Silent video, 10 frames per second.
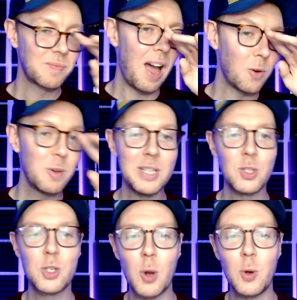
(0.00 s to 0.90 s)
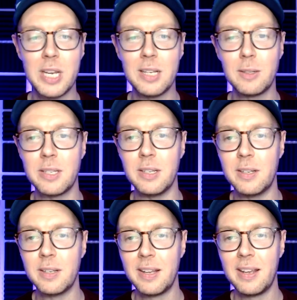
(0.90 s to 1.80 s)
I would have been so tilted
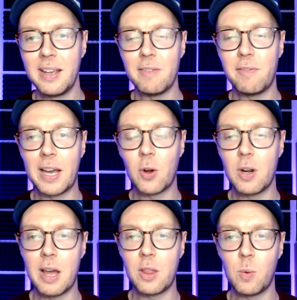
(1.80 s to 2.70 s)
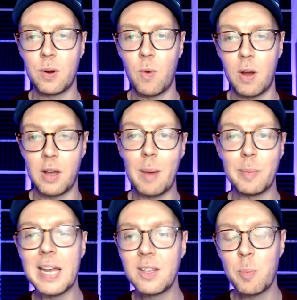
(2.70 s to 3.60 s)
if I got another one wrong. I'm
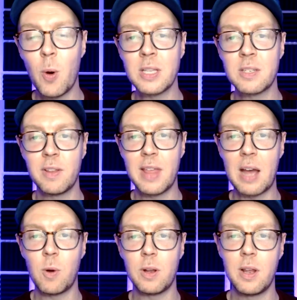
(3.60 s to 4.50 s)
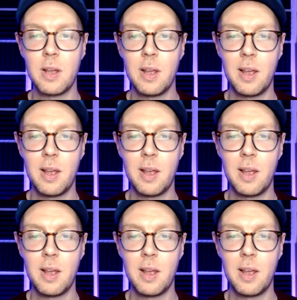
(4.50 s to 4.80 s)
getting the points for that one.